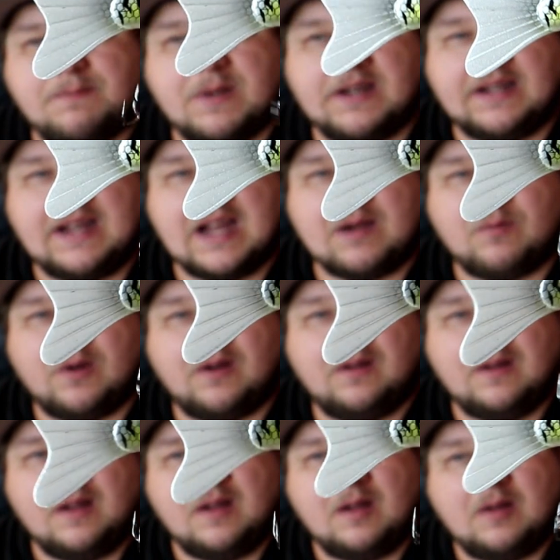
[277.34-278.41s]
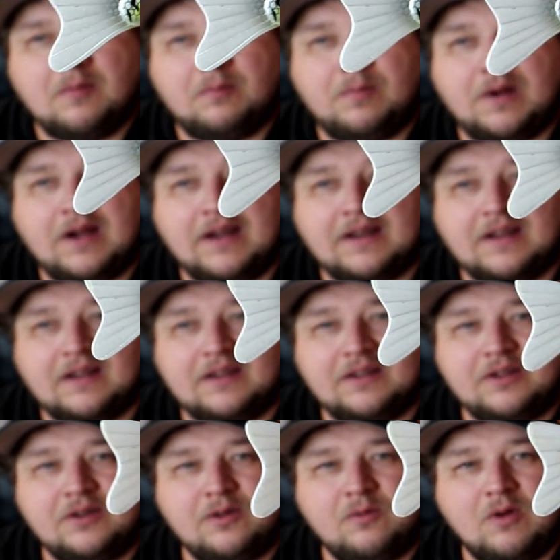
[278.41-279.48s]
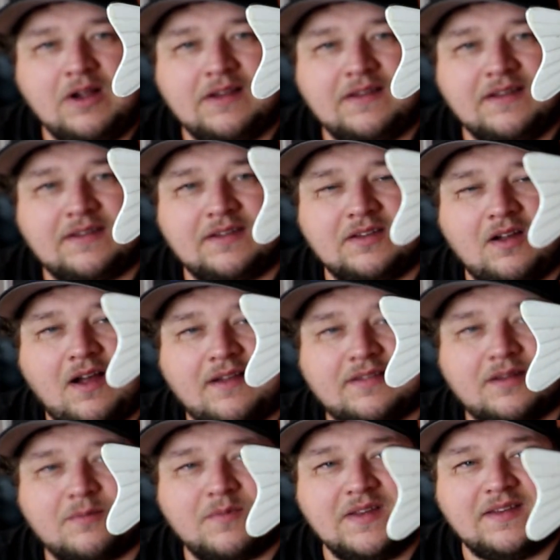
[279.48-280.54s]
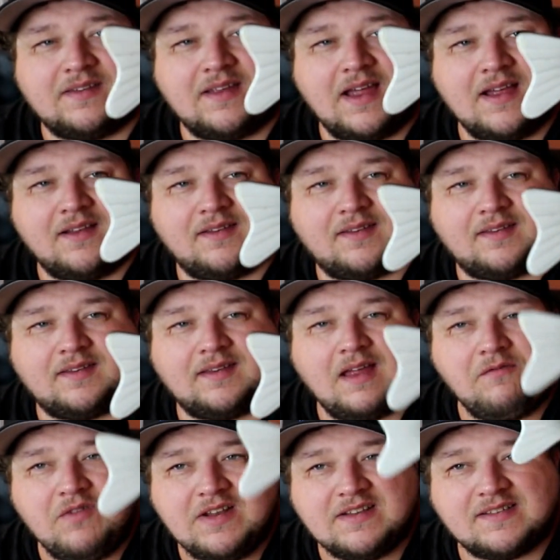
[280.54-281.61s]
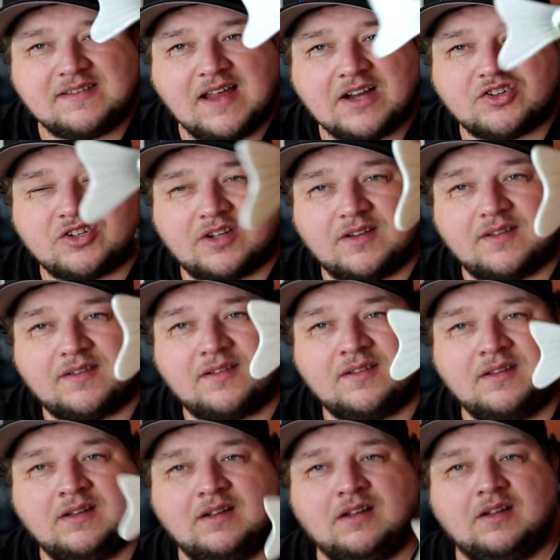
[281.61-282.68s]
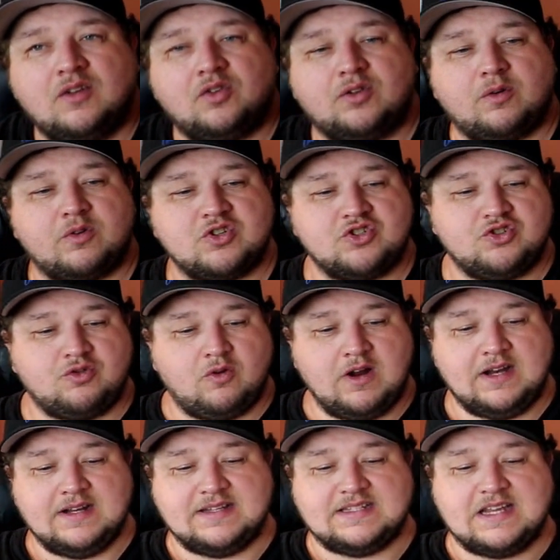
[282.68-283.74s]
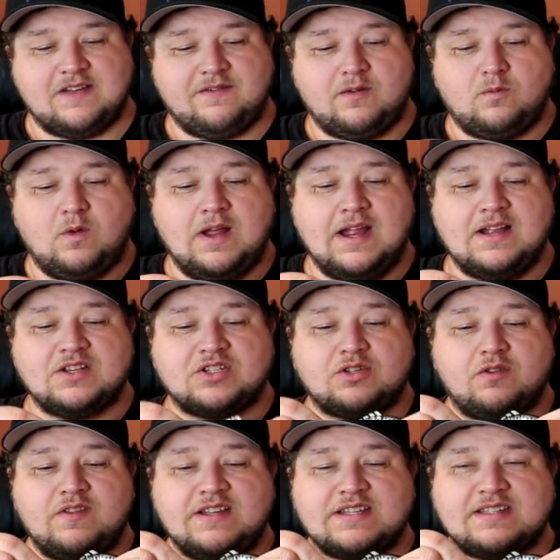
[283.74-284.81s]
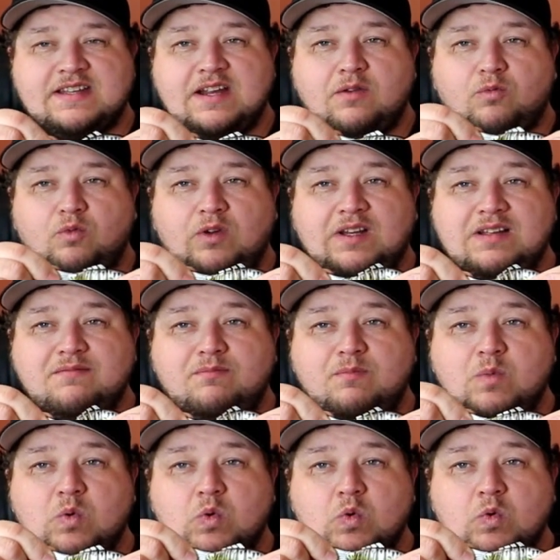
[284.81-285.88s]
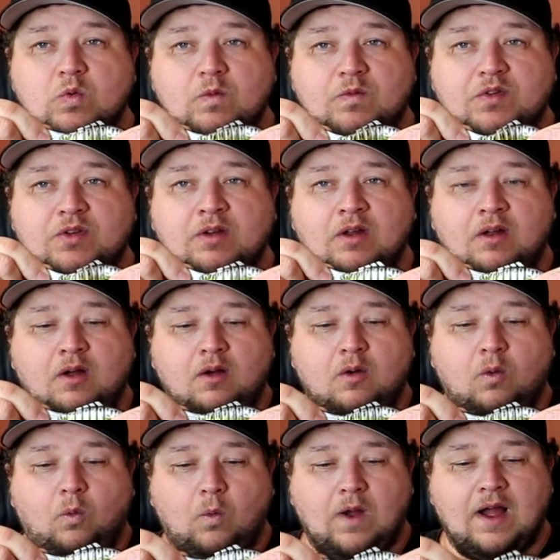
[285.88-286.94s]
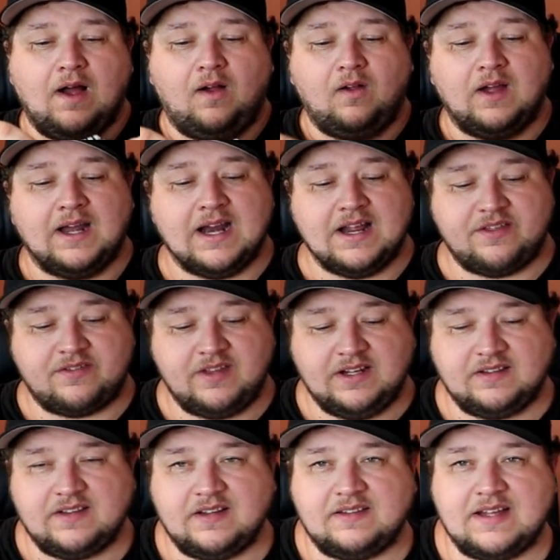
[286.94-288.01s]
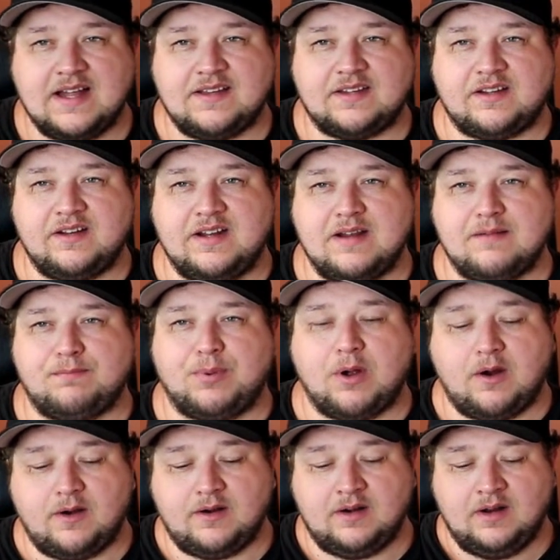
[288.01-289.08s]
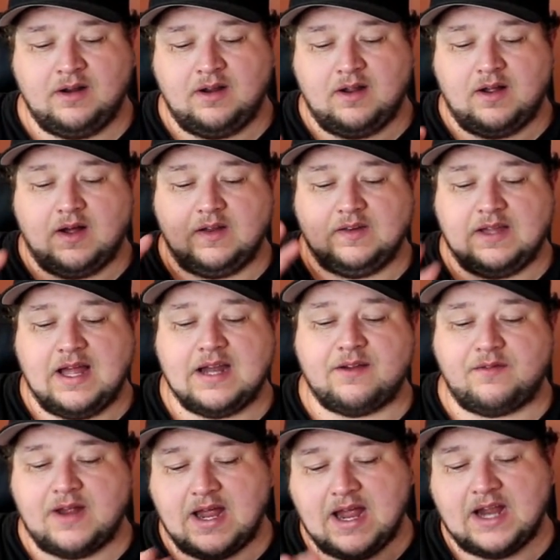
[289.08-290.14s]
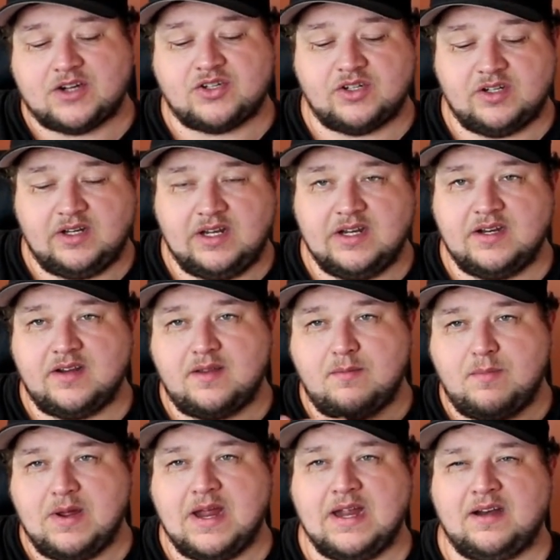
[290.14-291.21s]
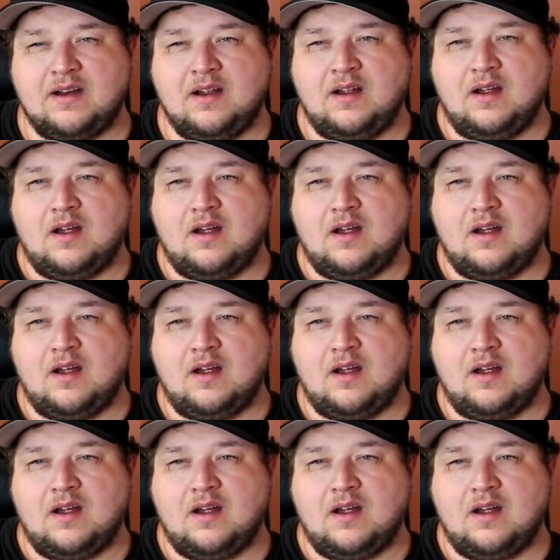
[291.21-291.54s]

up on camera, but you know what? This is awesome. This has 7 sections, so it's jointed 7 ways, so this thing really moves well, and I think that that's going to impart a lot of action into the bait,